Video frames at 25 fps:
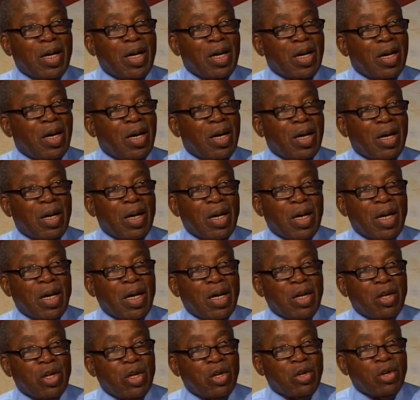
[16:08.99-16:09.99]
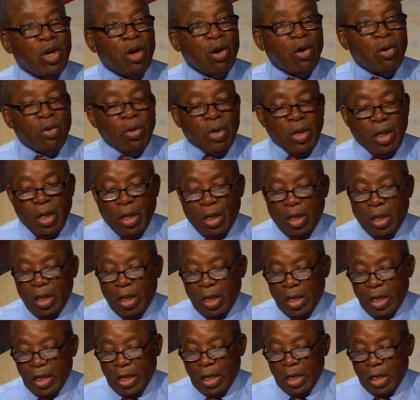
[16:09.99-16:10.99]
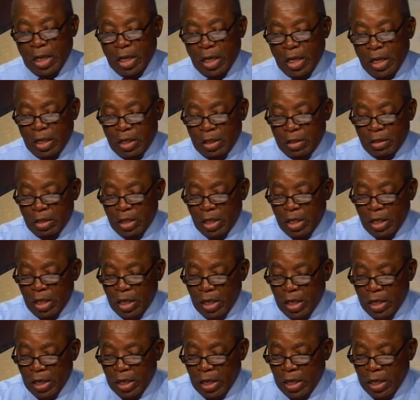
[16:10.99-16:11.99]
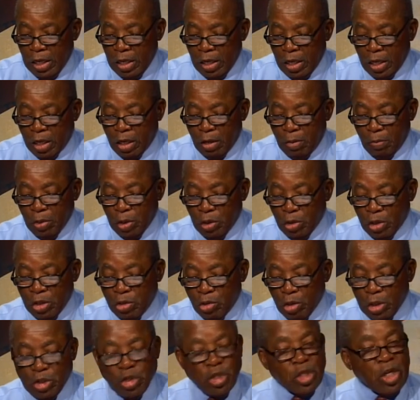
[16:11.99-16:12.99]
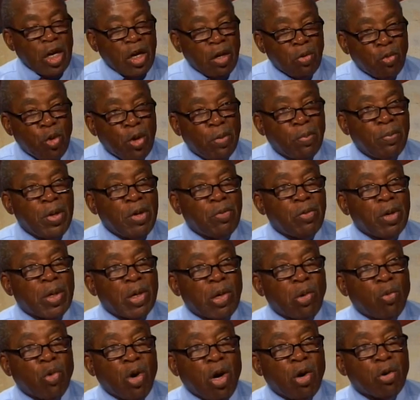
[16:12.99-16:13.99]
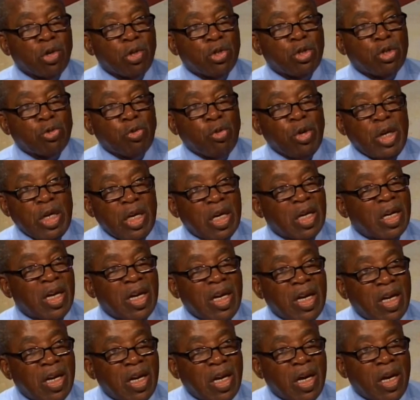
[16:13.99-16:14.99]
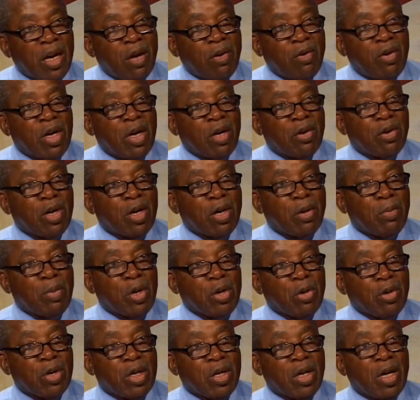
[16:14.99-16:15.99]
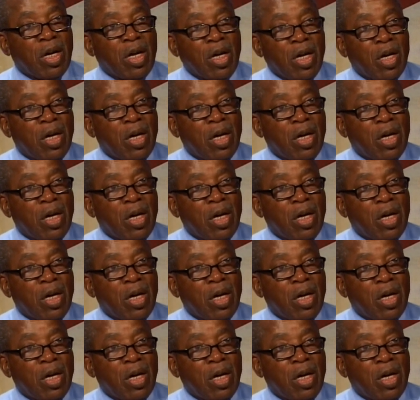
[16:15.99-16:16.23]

and you know, and a community is safe where people can walk the street in any area of the community.